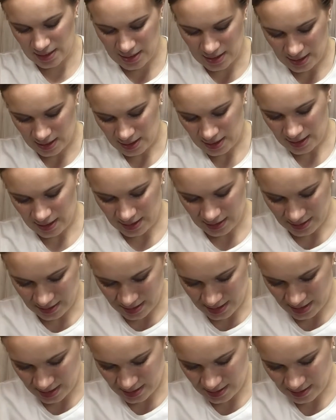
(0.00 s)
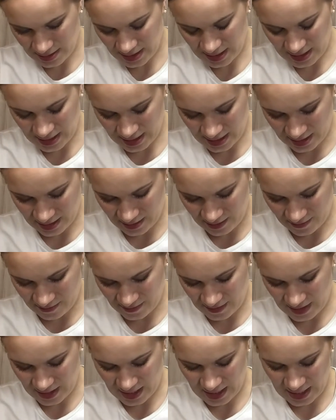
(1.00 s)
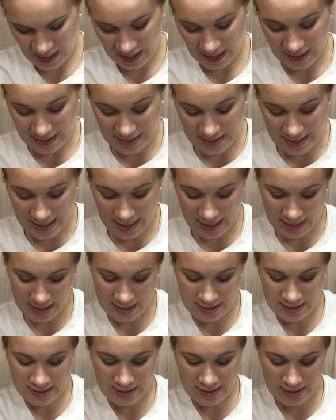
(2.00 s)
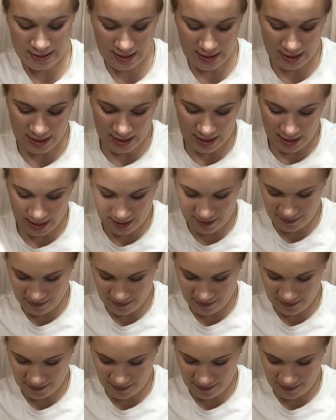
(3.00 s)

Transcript: I also have a ton of